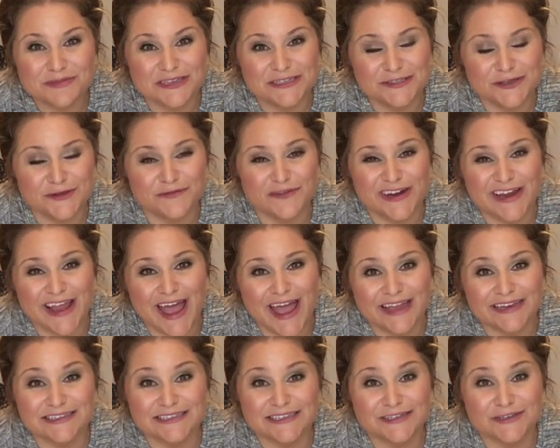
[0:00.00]
Please don't
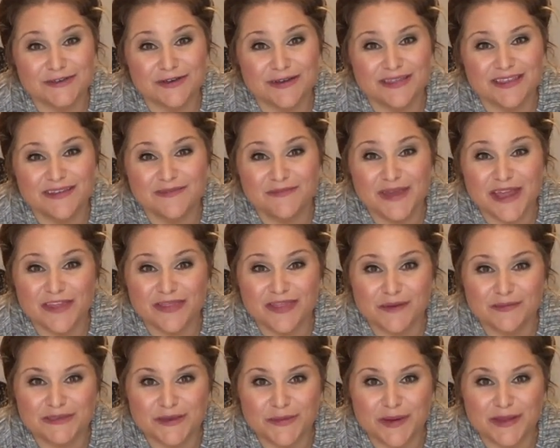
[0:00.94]
forget to leave me a
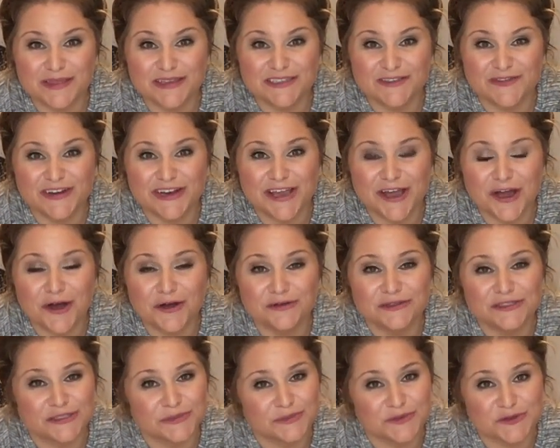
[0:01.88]
thumbs up on this video,
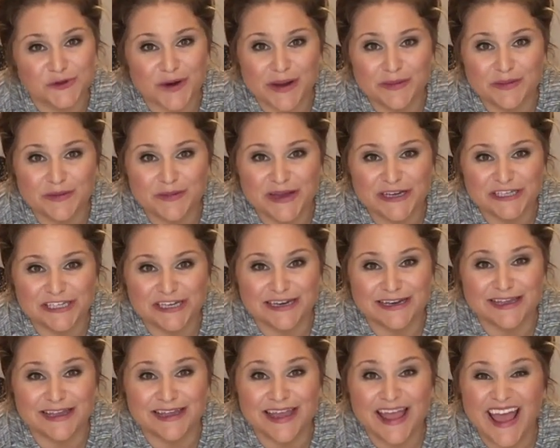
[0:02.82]
subscribe to my
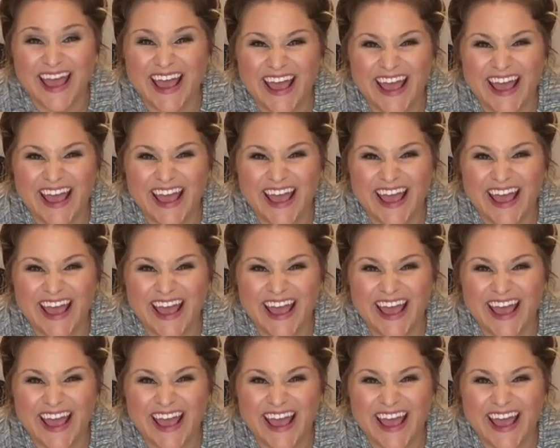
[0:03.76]
channel,